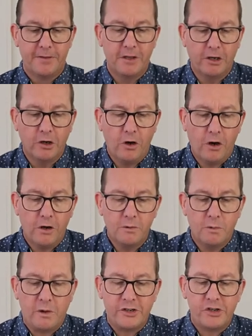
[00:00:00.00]
The Lord
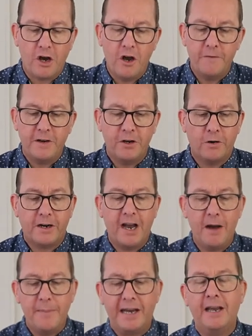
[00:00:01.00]
will watch over your
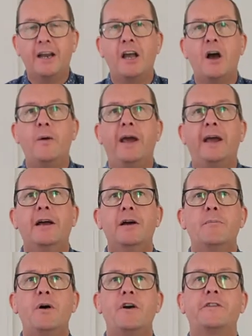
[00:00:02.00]
coming and
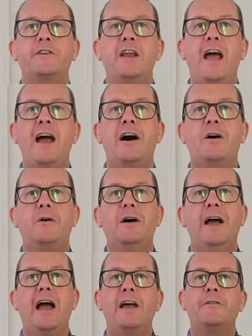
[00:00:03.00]
going, both
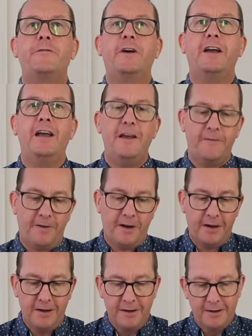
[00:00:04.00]
now and
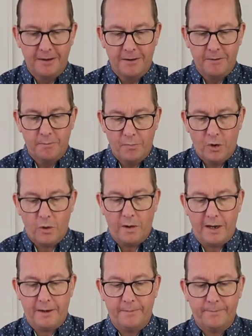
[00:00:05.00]

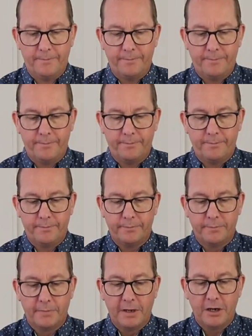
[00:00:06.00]
forevermore.
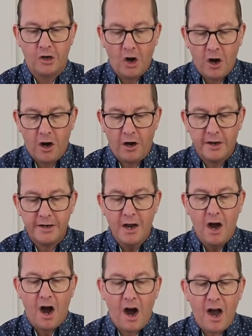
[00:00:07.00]

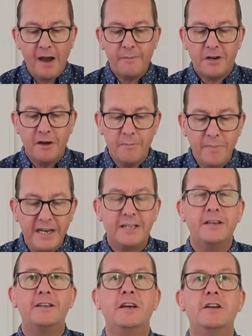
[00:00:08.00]
God, I'm
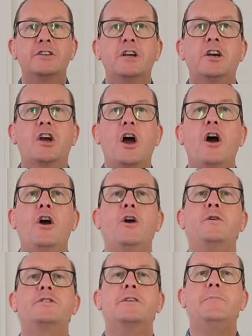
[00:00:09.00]
committed to
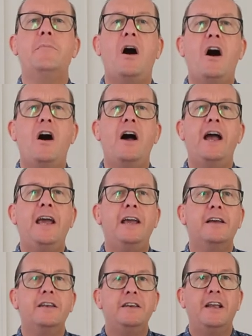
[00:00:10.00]
go to
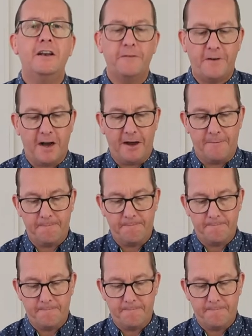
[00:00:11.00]
my Nineveh